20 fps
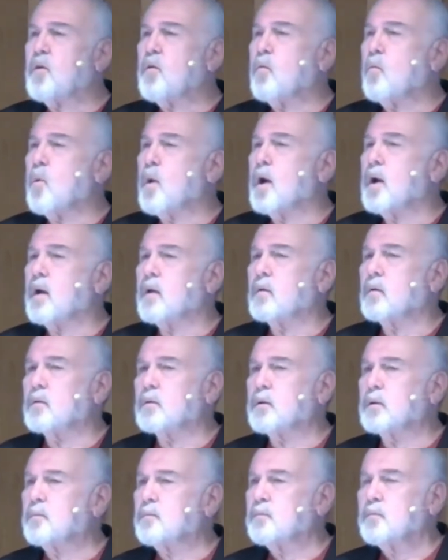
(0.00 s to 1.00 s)
Wilde.
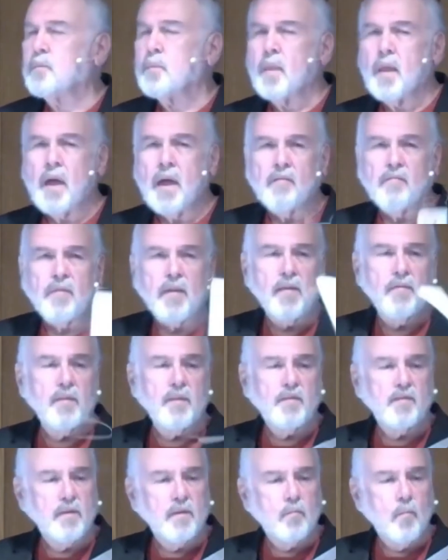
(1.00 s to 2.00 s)
I found
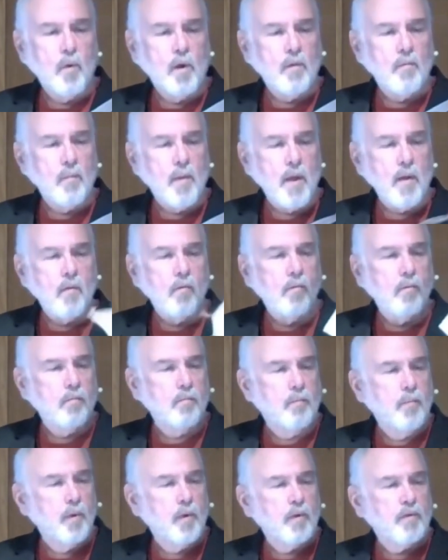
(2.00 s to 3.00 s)
this in one of my old
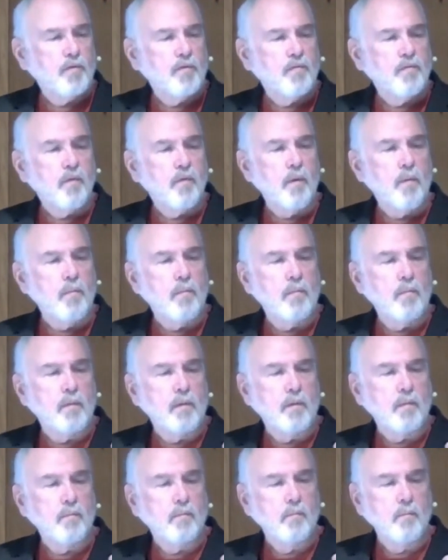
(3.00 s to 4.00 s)
books
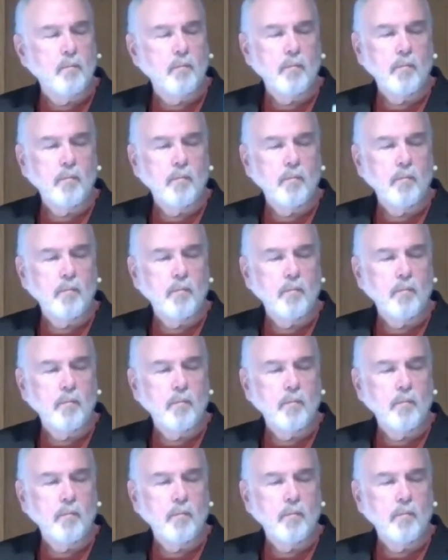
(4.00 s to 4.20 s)
from